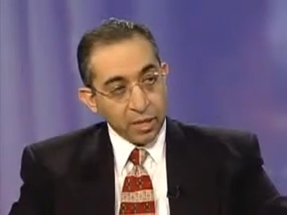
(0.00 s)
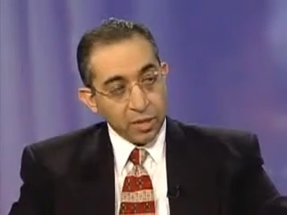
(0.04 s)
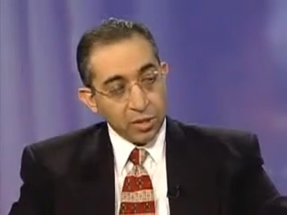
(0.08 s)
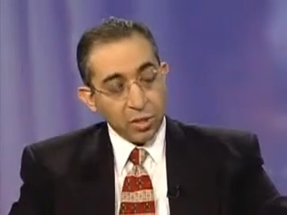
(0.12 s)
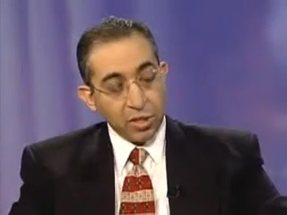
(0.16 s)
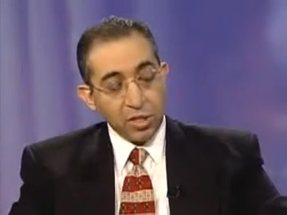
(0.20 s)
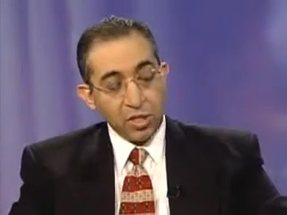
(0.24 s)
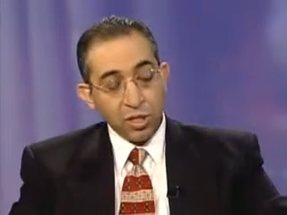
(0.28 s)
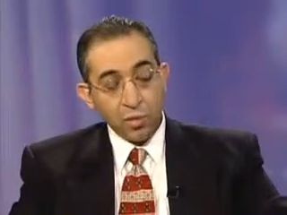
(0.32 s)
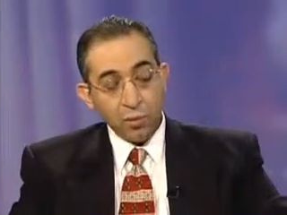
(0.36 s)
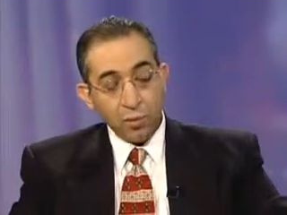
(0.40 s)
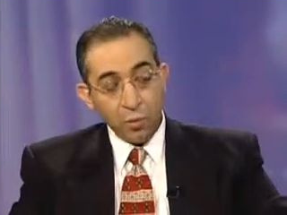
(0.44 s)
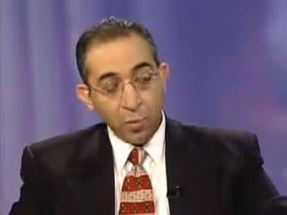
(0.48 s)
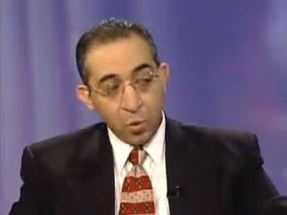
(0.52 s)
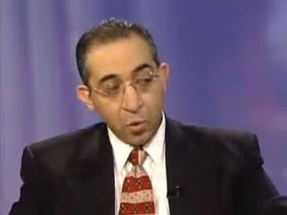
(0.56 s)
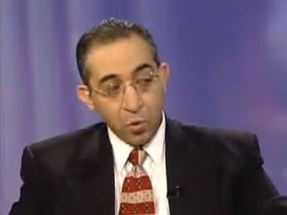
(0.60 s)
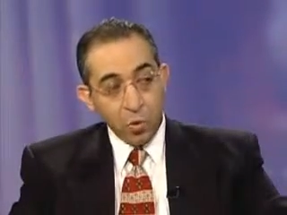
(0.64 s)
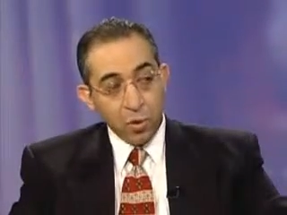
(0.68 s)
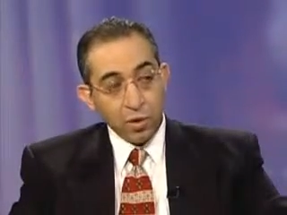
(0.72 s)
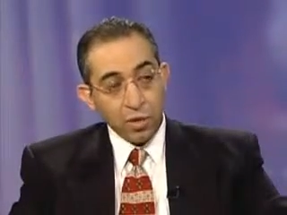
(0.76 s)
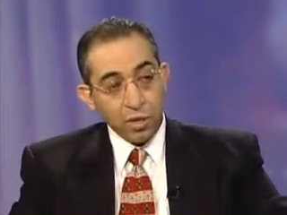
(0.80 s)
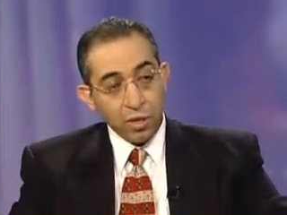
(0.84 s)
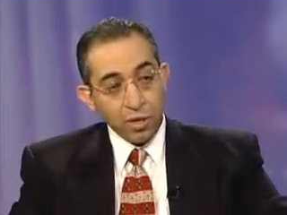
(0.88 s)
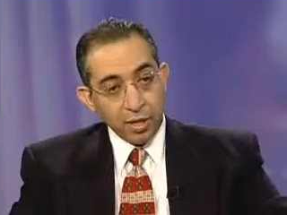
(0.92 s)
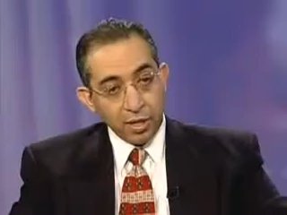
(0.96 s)
So it's an
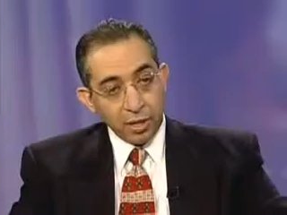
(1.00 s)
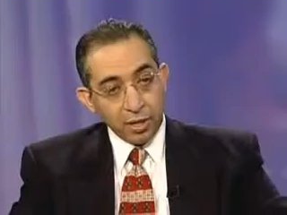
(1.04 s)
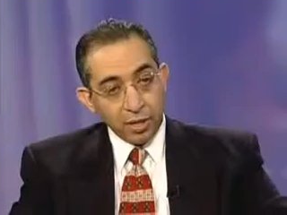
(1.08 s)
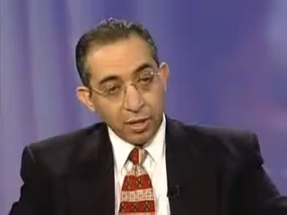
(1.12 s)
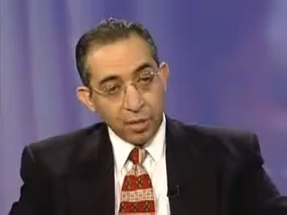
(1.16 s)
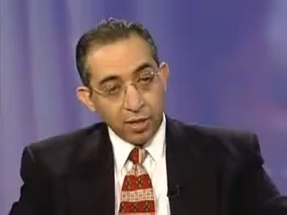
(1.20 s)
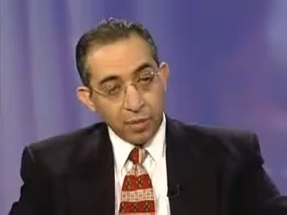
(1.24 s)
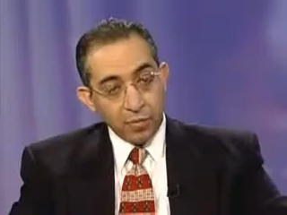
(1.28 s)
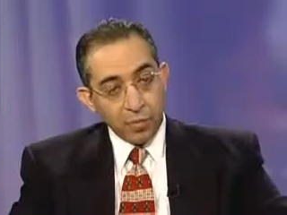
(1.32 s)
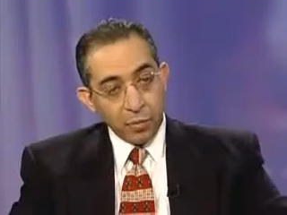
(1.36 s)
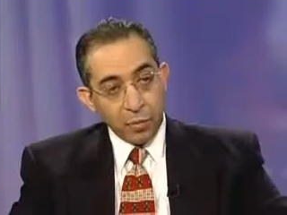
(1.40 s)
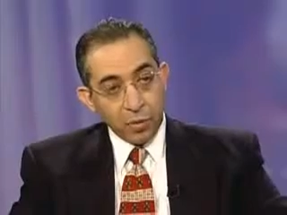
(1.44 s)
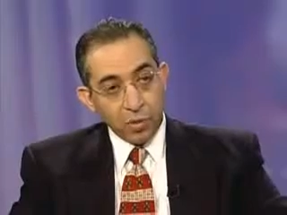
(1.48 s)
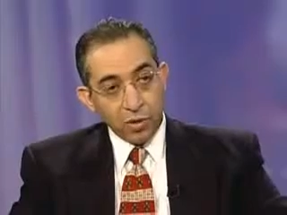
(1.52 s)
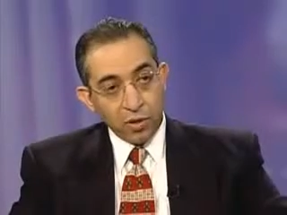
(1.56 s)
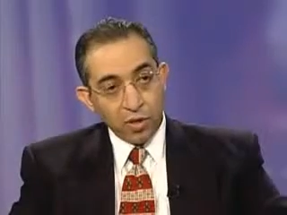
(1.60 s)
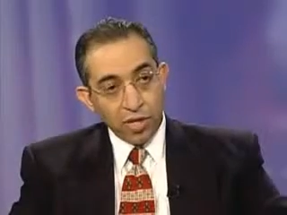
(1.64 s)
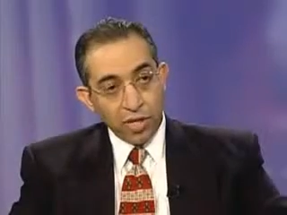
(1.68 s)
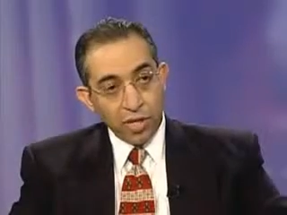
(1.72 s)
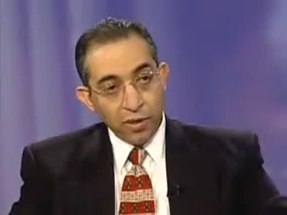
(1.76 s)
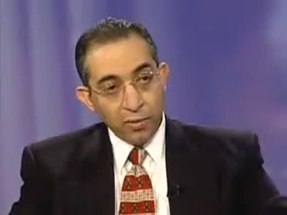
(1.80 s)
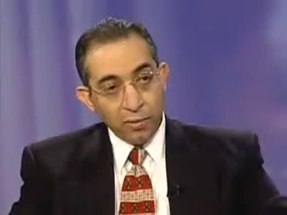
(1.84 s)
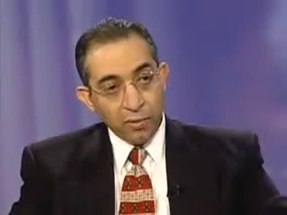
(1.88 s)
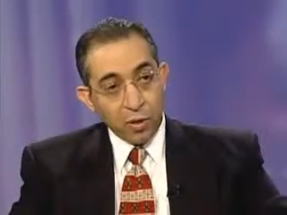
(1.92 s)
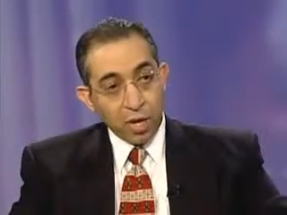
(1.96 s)

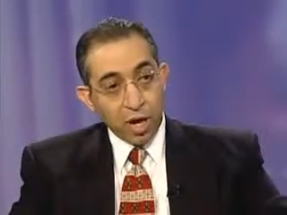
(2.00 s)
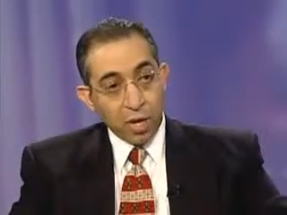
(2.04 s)
important health